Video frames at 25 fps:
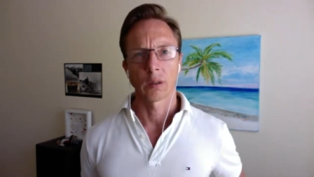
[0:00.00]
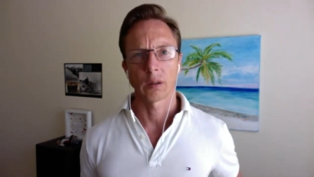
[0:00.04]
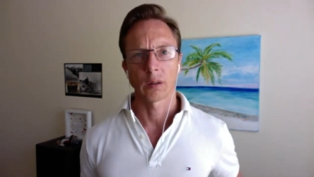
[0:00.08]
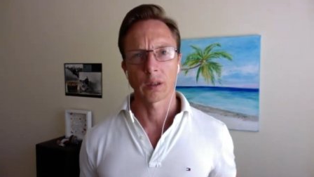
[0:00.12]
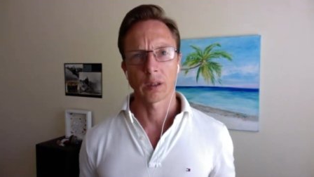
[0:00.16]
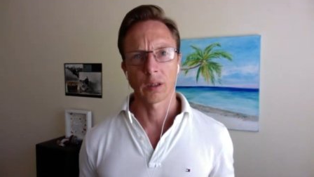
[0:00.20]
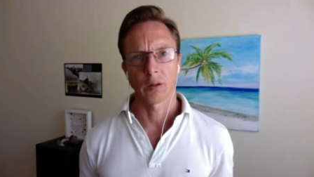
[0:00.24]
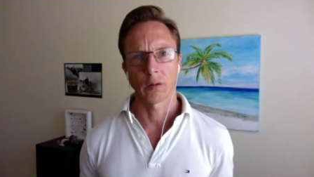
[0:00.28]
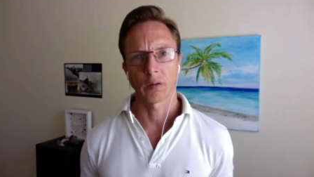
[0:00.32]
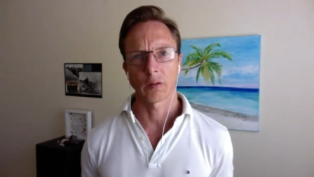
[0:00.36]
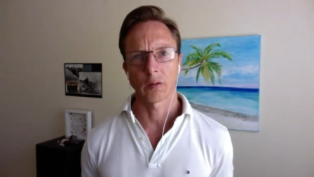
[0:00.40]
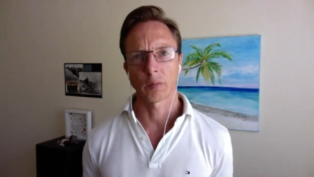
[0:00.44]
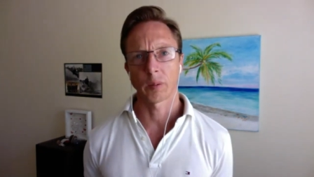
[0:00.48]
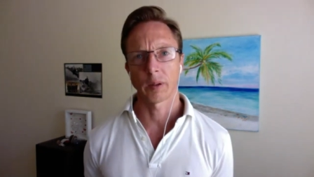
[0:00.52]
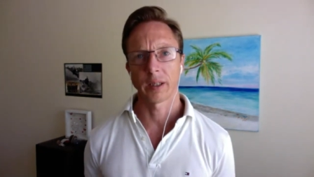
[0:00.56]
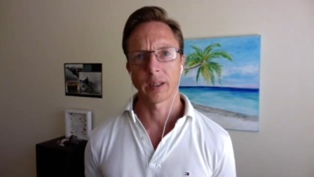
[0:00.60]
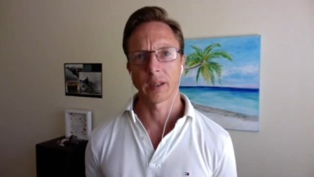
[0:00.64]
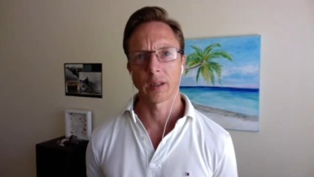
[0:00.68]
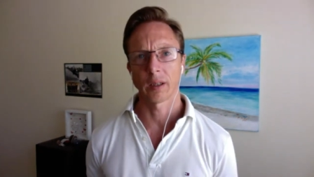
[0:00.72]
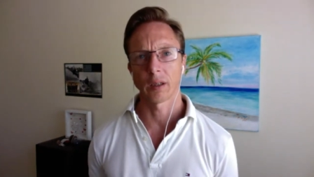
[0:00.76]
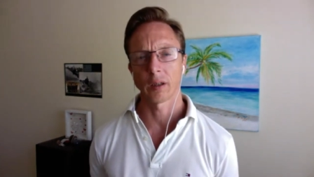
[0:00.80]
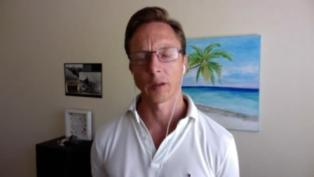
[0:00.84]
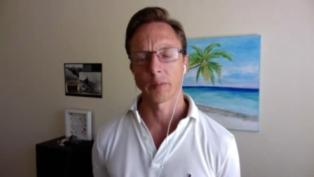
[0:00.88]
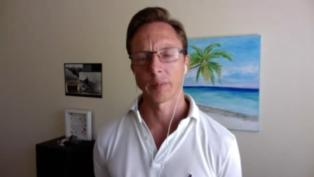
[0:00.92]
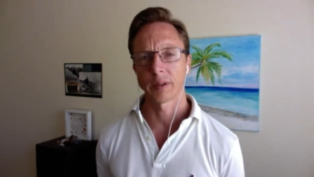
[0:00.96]
can you explain a
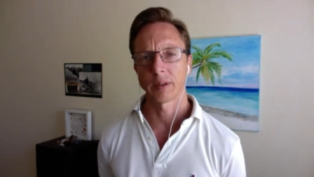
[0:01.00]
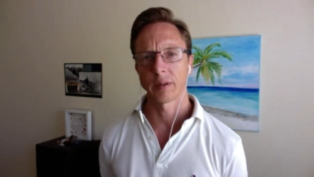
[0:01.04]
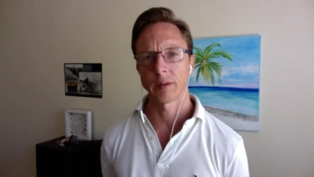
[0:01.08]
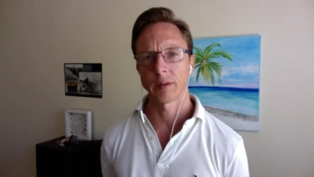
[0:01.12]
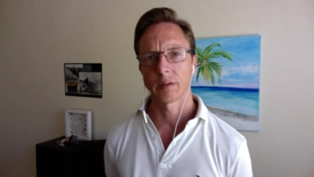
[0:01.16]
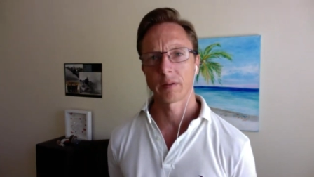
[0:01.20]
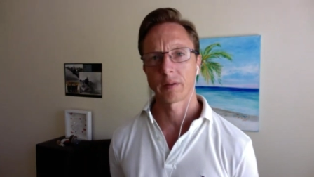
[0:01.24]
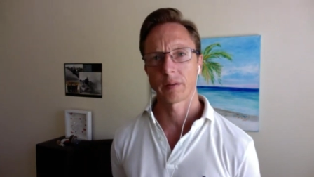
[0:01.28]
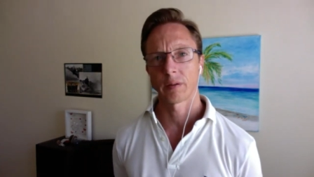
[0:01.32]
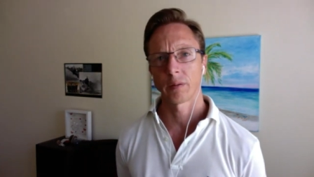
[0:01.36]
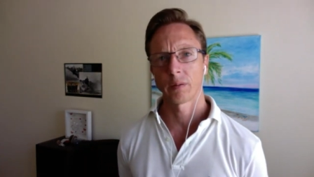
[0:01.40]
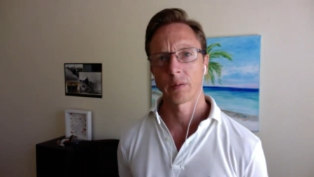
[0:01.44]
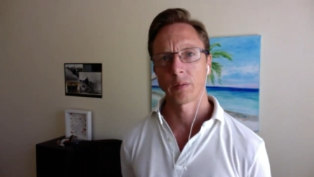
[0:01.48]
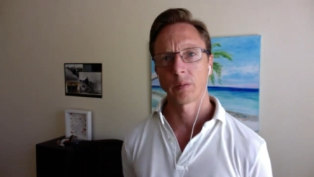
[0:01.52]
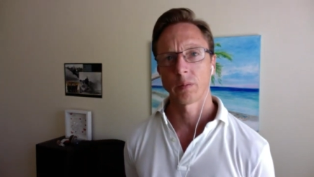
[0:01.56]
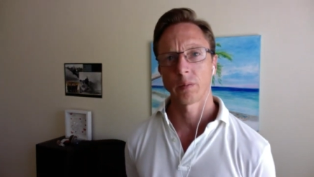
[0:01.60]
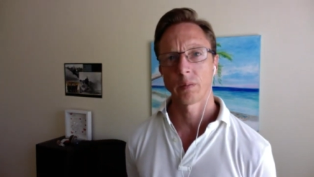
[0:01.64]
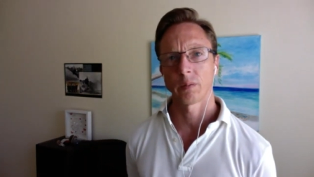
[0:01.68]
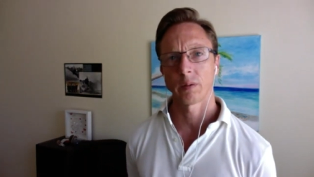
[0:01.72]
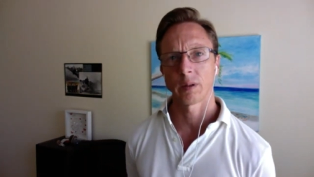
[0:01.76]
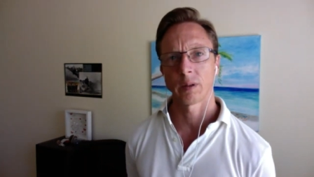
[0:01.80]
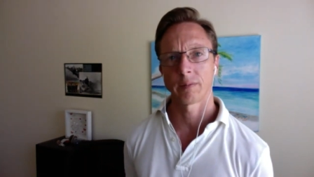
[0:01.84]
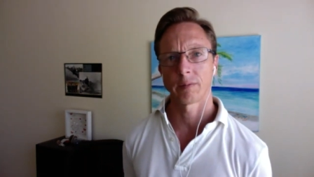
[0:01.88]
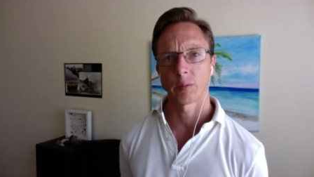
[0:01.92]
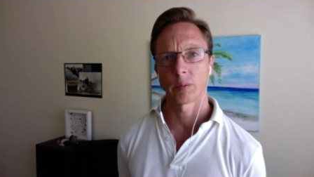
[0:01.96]
little bit to
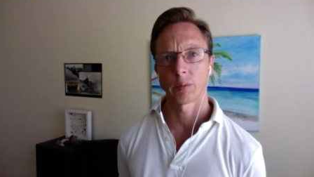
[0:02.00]
Actually,